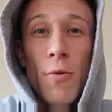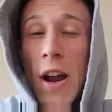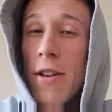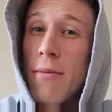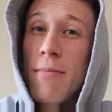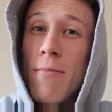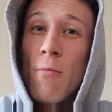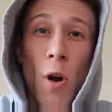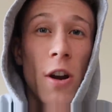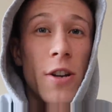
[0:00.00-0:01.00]

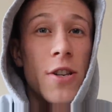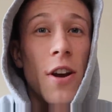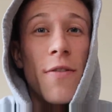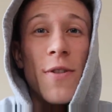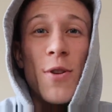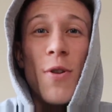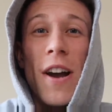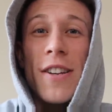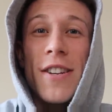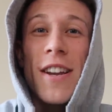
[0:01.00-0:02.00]
random running stuff that you
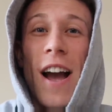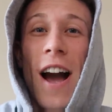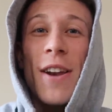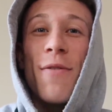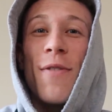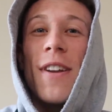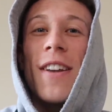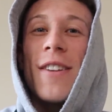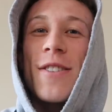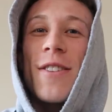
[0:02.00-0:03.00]
guys kind of
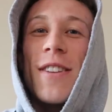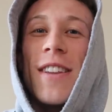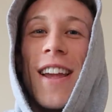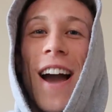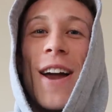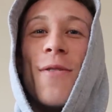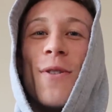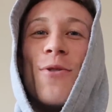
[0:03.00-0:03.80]
think is kind of